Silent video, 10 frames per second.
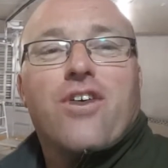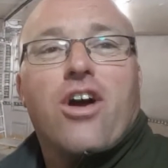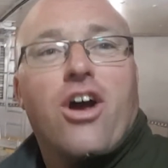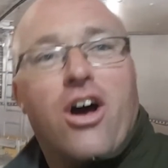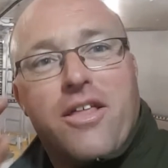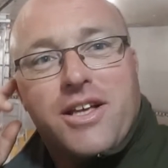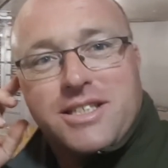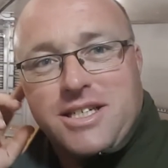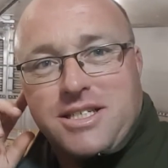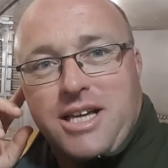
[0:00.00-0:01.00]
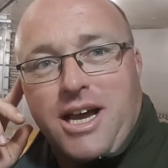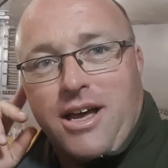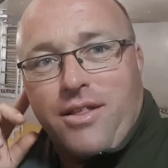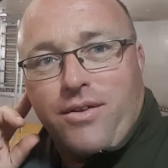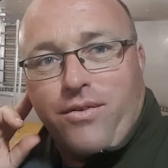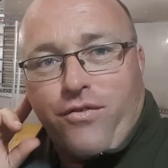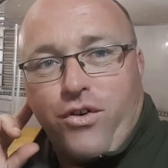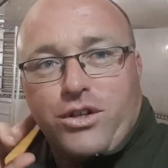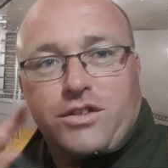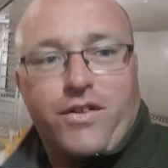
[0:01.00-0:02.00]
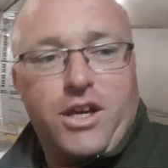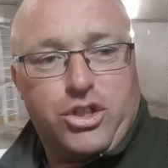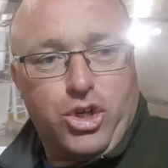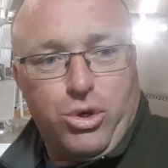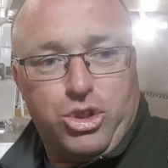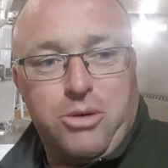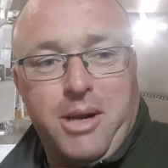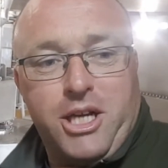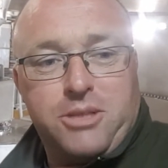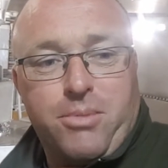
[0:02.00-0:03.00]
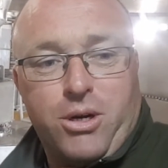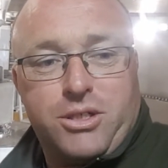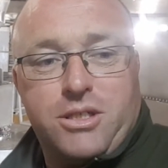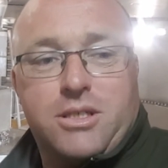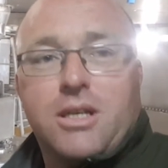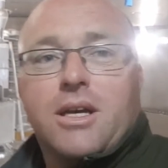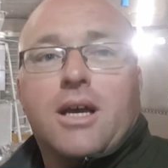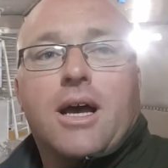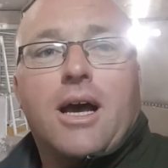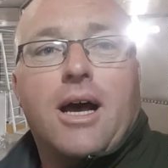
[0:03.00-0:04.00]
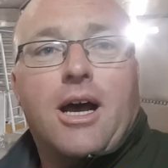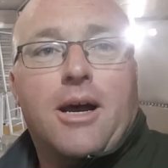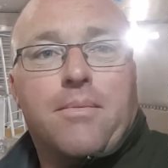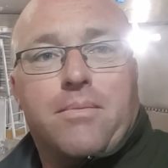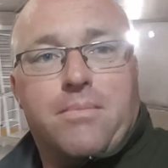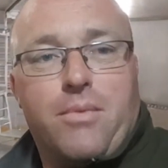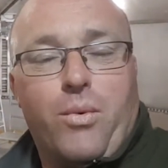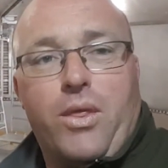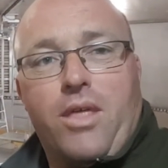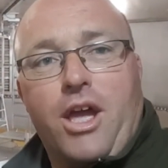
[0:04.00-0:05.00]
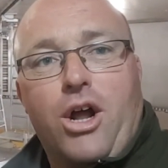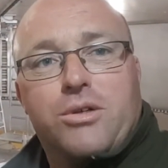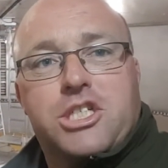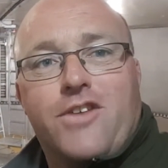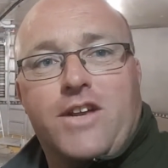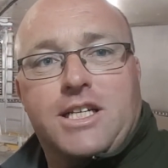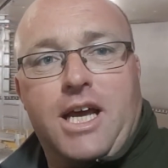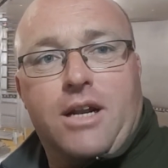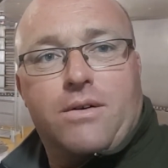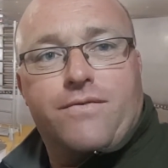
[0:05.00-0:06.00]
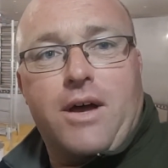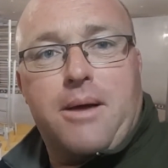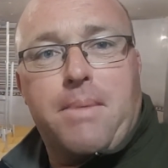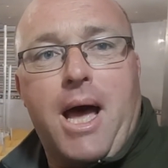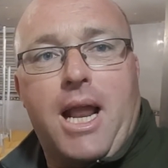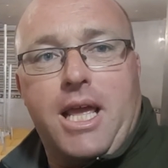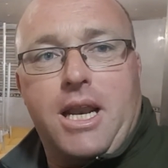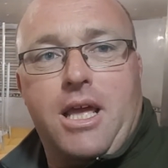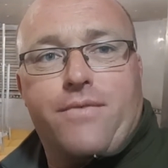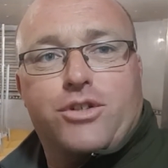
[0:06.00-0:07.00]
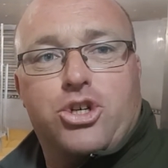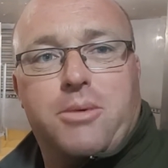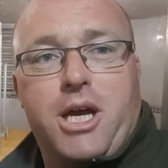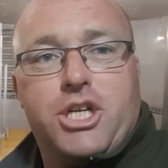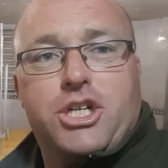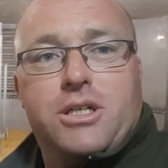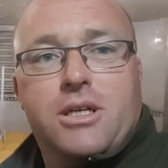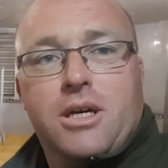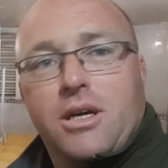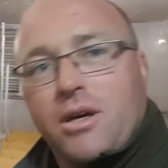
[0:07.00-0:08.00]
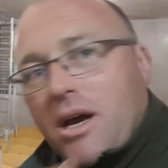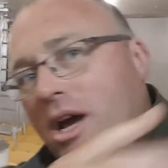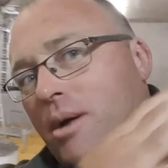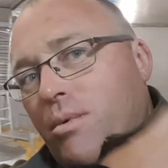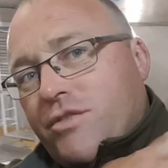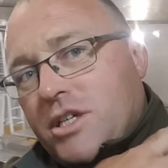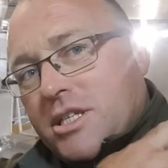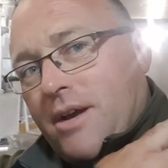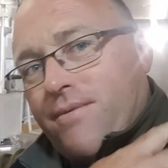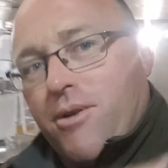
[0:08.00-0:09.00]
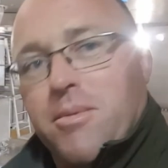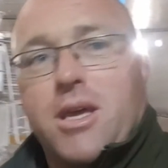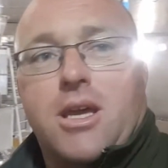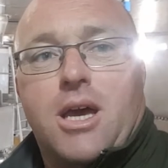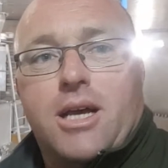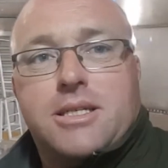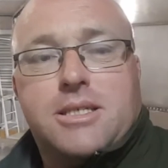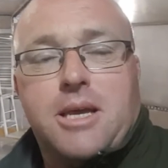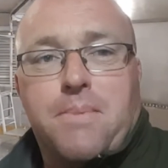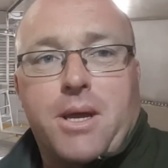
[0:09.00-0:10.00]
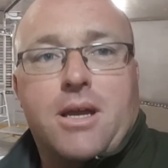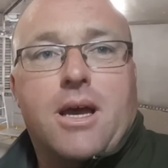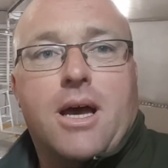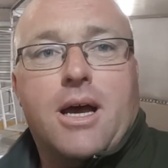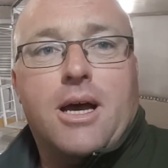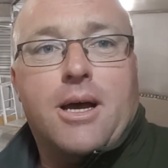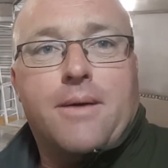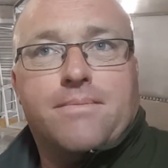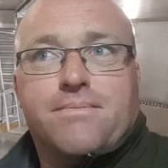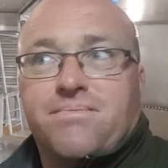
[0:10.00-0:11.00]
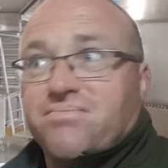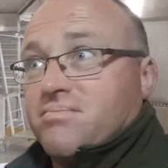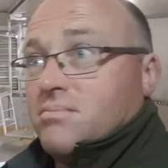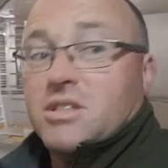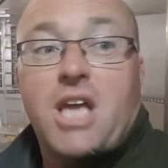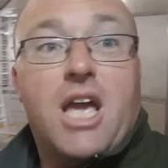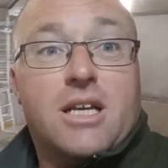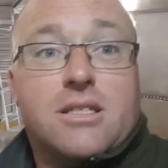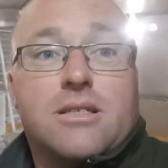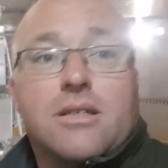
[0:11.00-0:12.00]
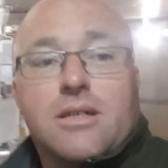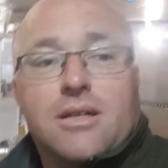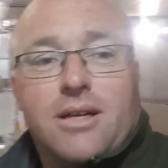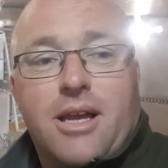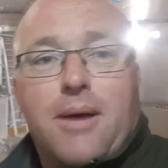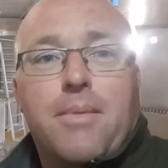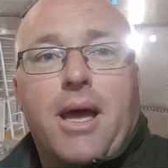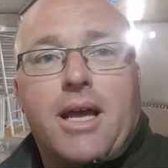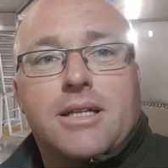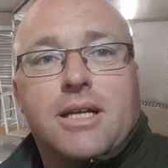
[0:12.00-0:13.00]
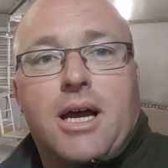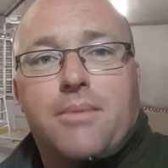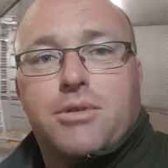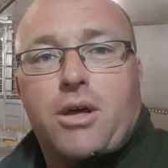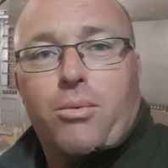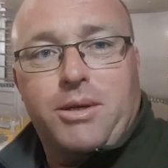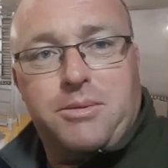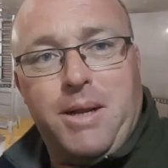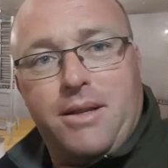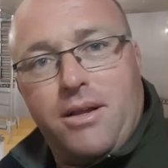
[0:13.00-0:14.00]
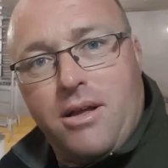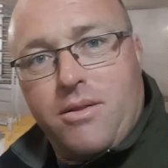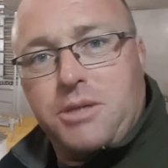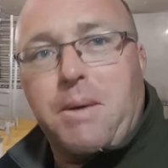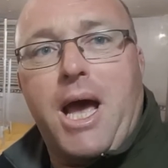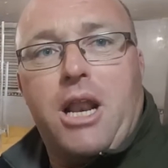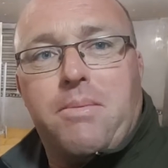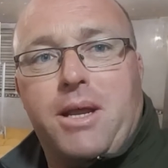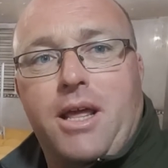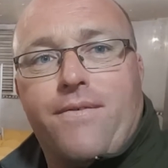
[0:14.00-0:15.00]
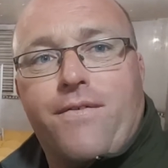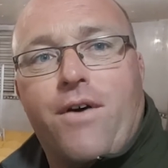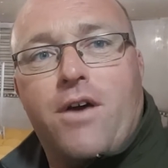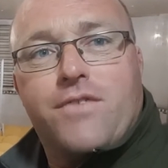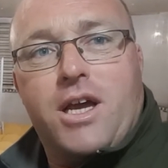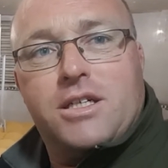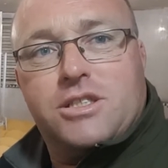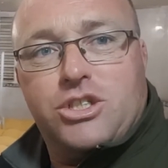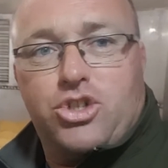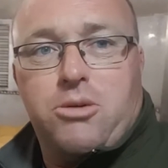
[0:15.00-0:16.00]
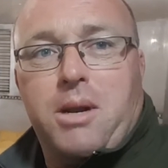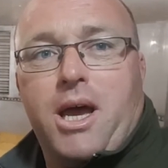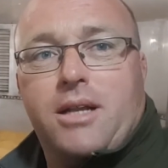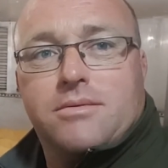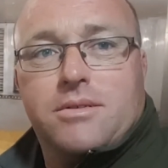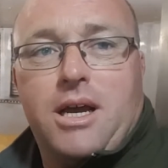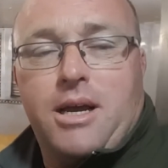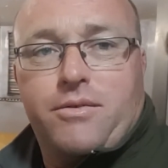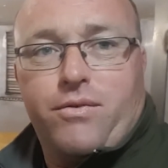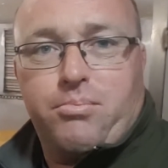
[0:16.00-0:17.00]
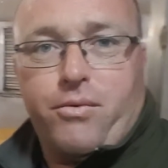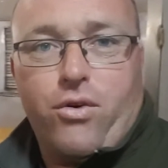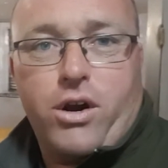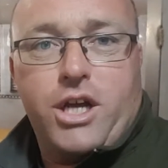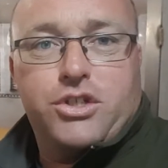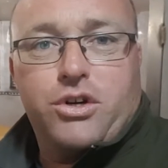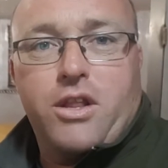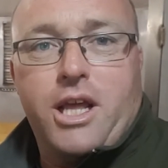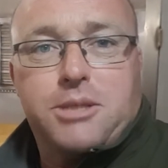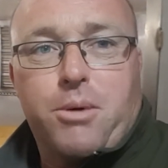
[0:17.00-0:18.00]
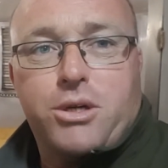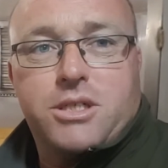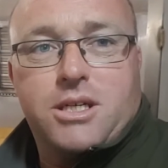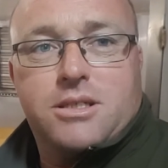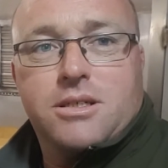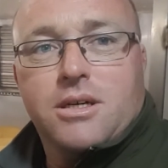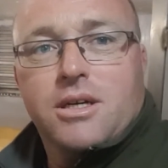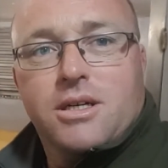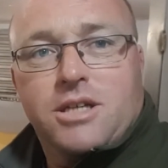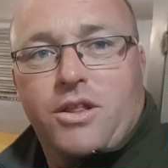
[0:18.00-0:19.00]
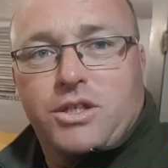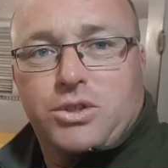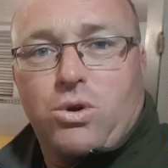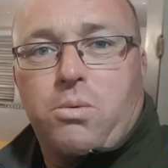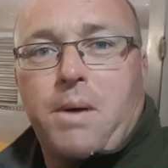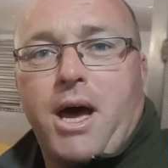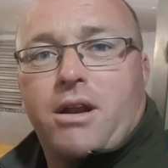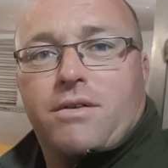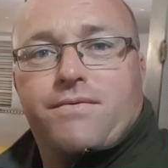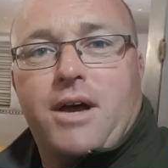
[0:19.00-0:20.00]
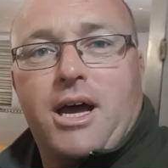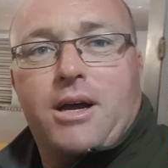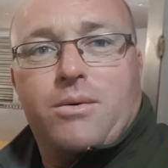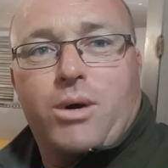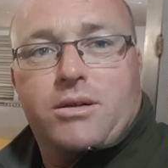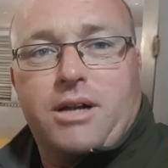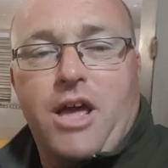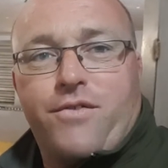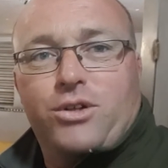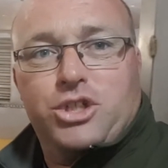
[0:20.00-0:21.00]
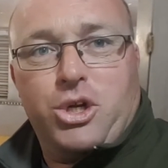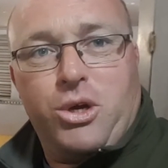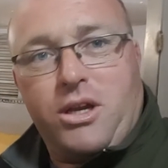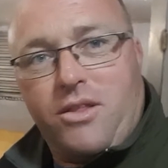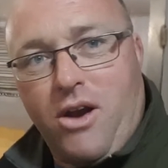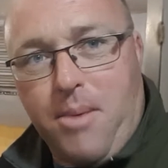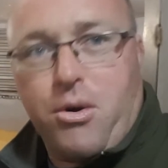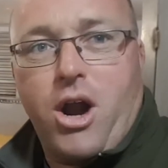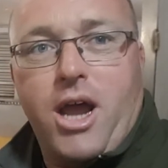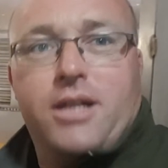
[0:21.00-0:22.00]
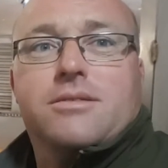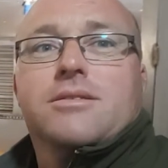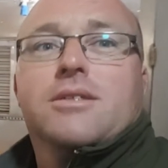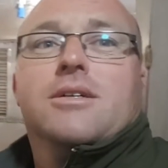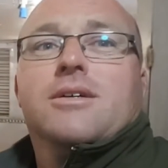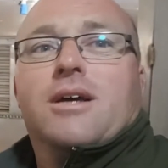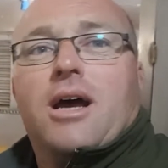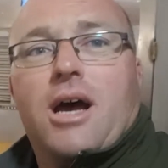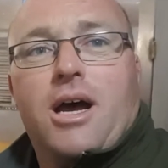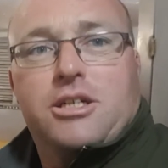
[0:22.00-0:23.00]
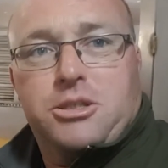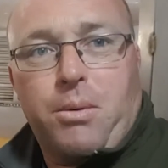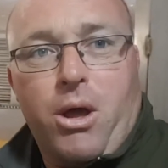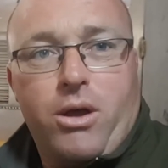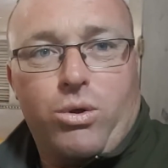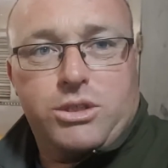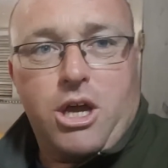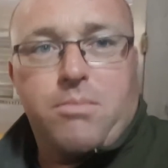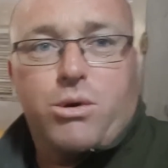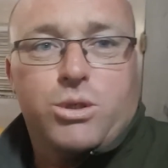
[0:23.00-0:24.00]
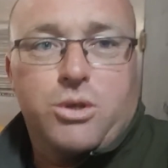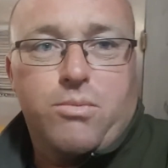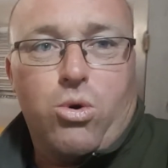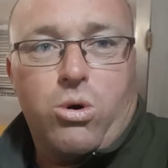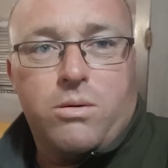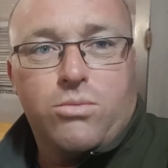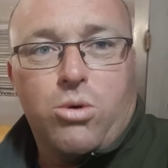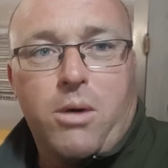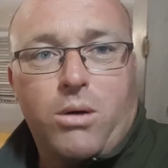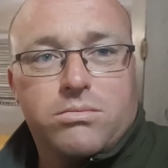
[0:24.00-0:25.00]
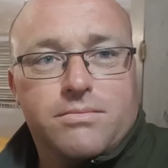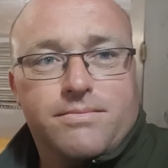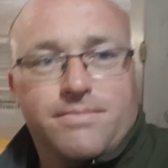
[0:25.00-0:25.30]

Right, hi, this is the first of their two germination boxes. They can hold 70 ton of barley in there for germination. We've just come from the seeping tanks. Yep, and so it'll be sent the barley in here for 5 days to germinate before it goes through to the next process. So this is all part of what Gladfield are doing in their upgrade, supplying all homebrewers with more malt.